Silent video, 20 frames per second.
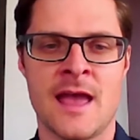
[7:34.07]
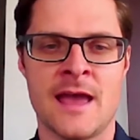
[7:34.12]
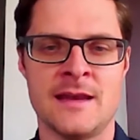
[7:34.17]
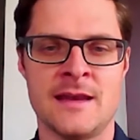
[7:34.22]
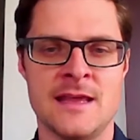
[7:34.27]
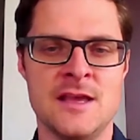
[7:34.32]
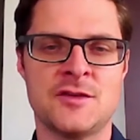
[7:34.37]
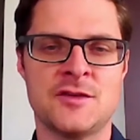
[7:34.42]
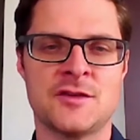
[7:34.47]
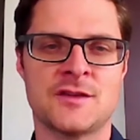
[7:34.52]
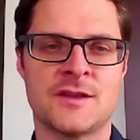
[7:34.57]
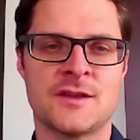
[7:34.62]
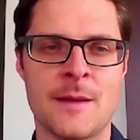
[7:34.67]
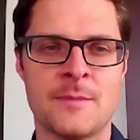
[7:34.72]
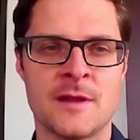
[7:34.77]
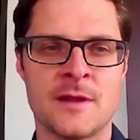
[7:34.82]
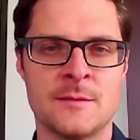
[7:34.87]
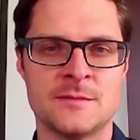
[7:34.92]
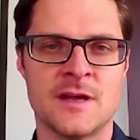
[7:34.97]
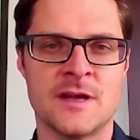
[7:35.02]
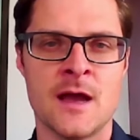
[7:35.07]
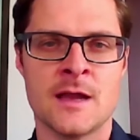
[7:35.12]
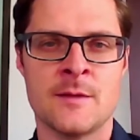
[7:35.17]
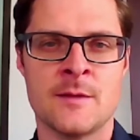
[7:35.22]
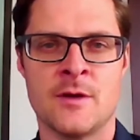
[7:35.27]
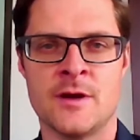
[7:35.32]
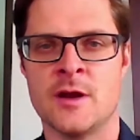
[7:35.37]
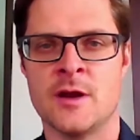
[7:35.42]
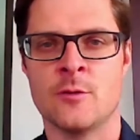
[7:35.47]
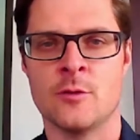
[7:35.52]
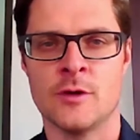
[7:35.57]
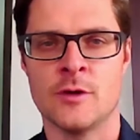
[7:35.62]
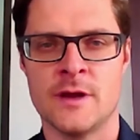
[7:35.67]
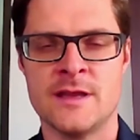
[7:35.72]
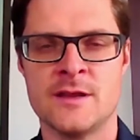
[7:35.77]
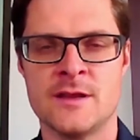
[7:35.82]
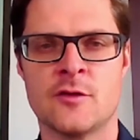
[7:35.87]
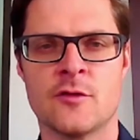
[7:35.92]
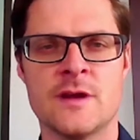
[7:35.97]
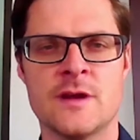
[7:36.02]
And each step that I'm talking about here, we're
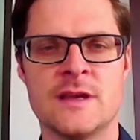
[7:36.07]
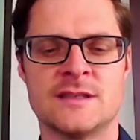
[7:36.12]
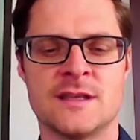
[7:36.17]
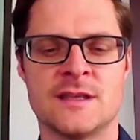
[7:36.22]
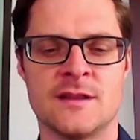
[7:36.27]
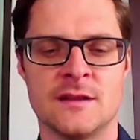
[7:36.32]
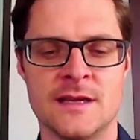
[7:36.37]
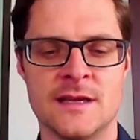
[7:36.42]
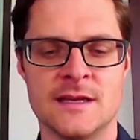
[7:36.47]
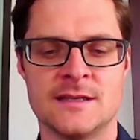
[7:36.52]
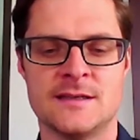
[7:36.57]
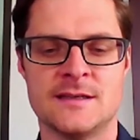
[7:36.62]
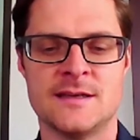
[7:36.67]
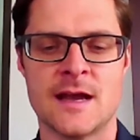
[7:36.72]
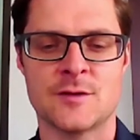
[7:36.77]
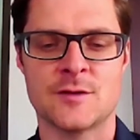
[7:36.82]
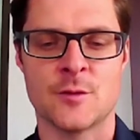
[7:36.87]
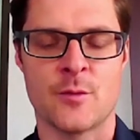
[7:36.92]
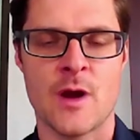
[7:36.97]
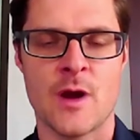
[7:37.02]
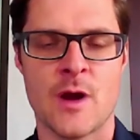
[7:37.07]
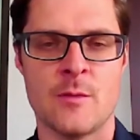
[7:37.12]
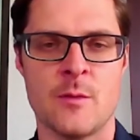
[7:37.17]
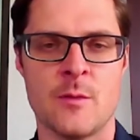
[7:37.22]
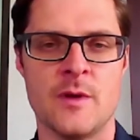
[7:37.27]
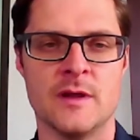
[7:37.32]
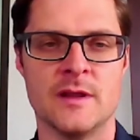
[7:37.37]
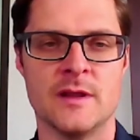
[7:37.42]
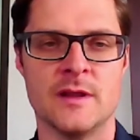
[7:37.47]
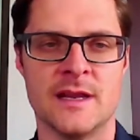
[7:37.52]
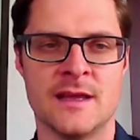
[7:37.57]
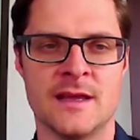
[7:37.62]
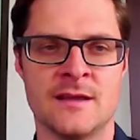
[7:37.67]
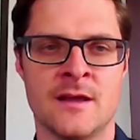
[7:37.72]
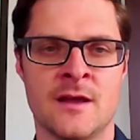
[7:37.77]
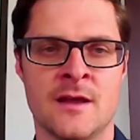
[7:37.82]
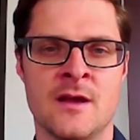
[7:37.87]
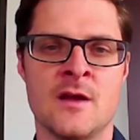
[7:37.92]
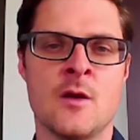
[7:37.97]
increasing the leak detection probability.